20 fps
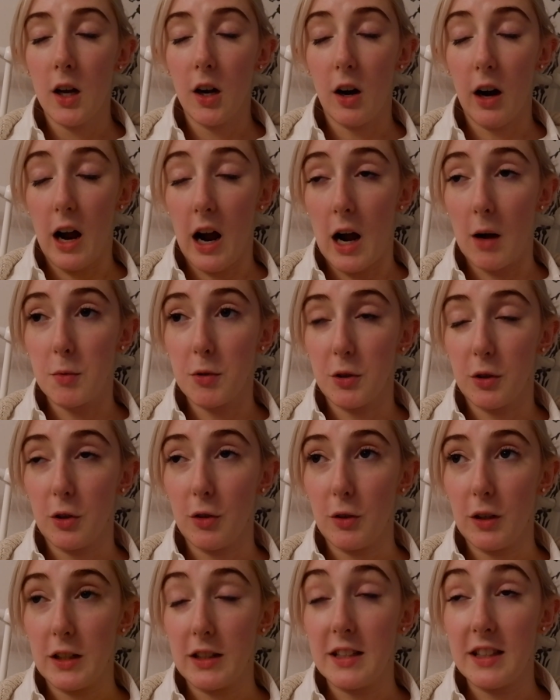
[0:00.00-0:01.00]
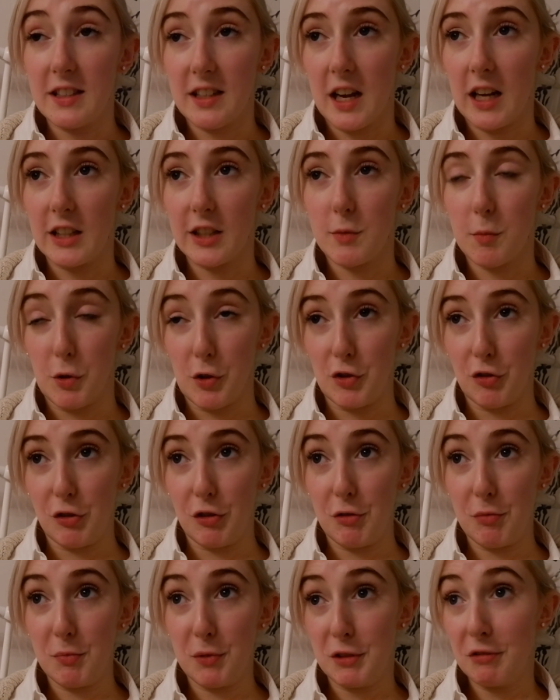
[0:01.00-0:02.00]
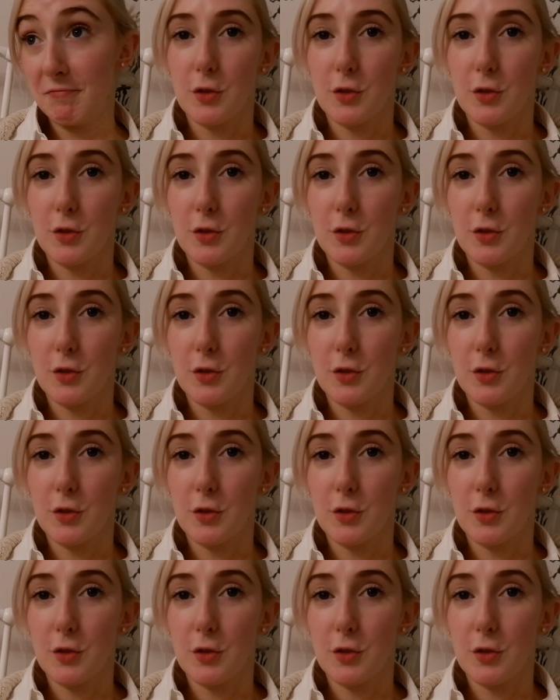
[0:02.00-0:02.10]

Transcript: I absolutely detest mushrooms.